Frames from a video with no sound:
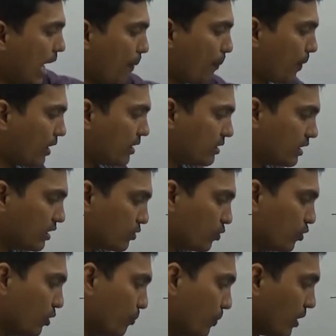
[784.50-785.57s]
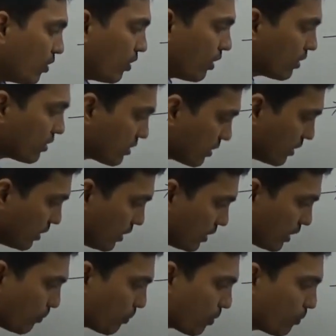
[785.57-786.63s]
appraisal is good because
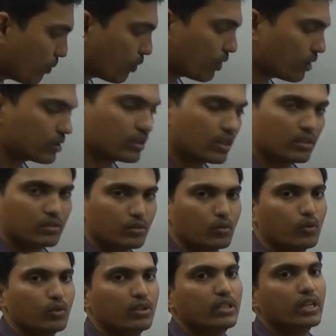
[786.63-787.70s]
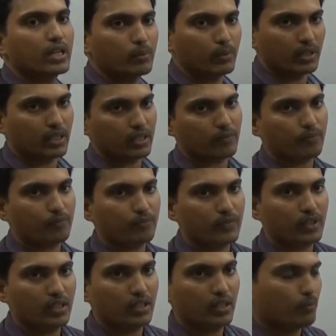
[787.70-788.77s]
the promoters have good credibility.
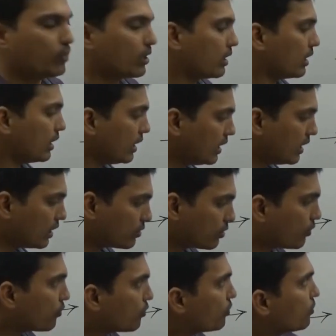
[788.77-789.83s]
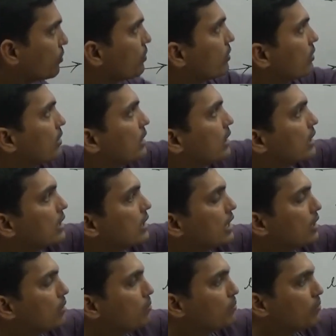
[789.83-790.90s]
But in case of the
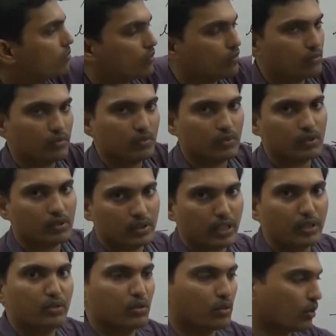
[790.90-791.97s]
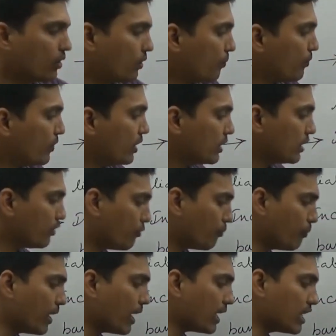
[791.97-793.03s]
term tenure, if
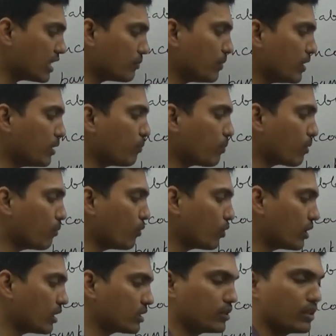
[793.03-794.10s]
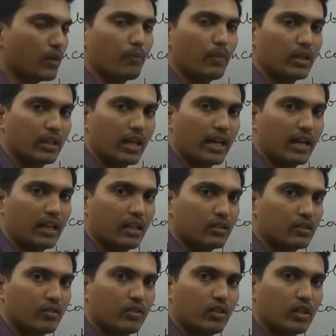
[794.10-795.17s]
management promoters, the
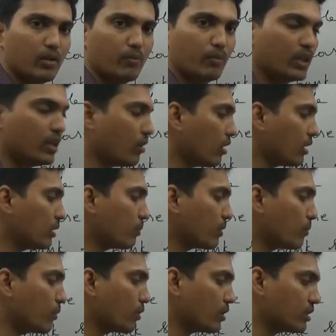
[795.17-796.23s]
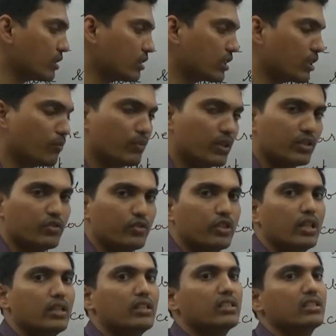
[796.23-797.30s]
directors of the company or the promoters of the company
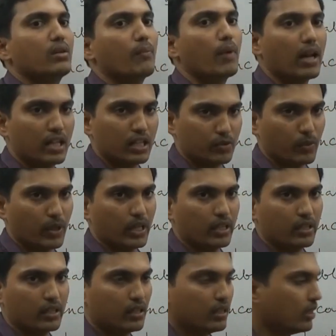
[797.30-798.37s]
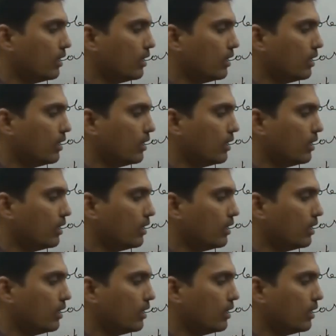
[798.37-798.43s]
changes the management,